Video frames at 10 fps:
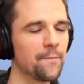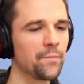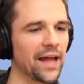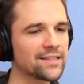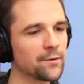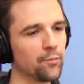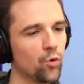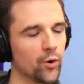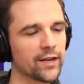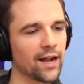a
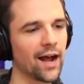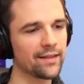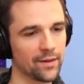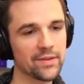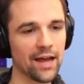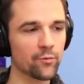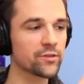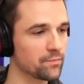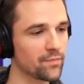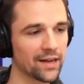point. I mean, that was
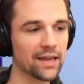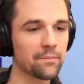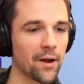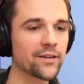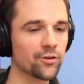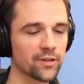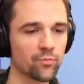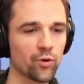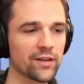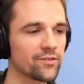again my turning
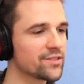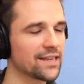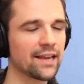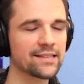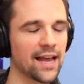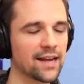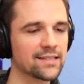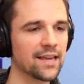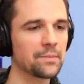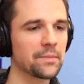point. Is the exact
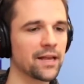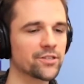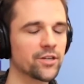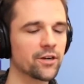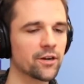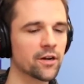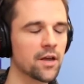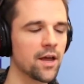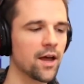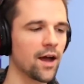same last year.
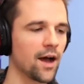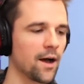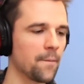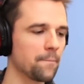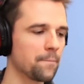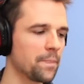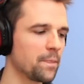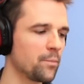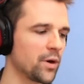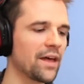
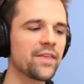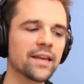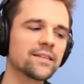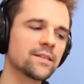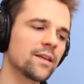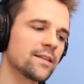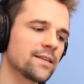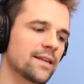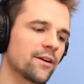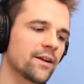But I think it's an
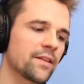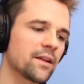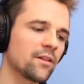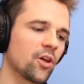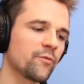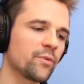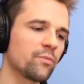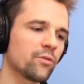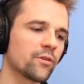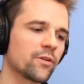area that a lot of
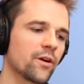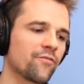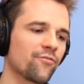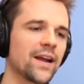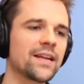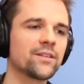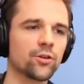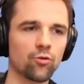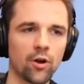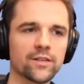people are afraid to
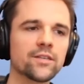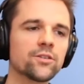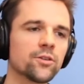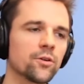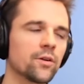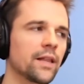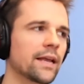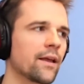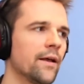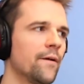cross into.
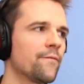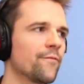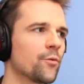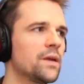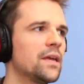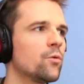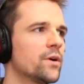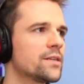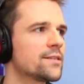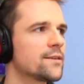Like for me, it was